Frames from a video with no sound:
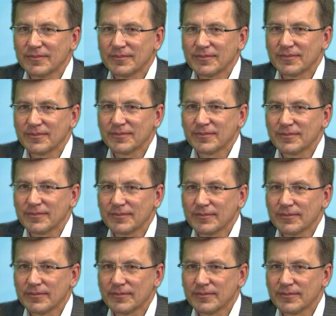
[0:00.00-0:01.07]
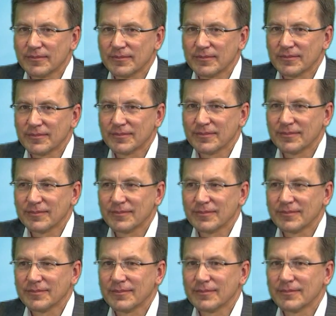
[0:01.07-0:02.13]

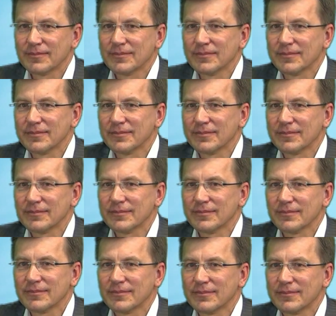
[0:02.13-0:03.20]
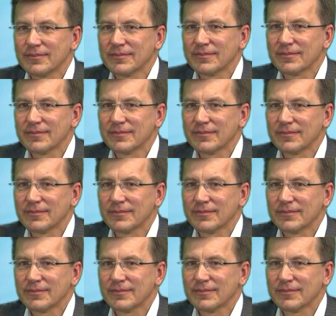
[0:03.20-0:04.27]

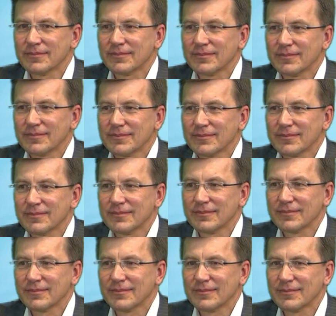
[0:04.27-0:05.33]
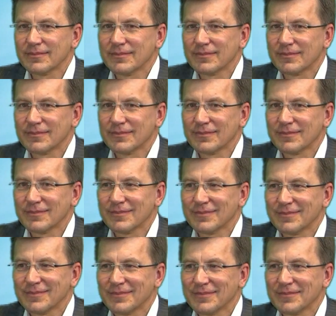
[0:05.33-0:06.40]

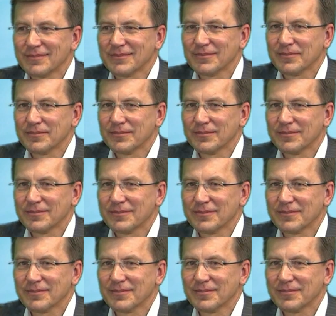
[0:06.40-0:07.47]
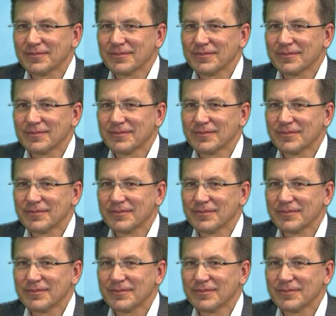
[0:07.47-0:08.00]
[no speech]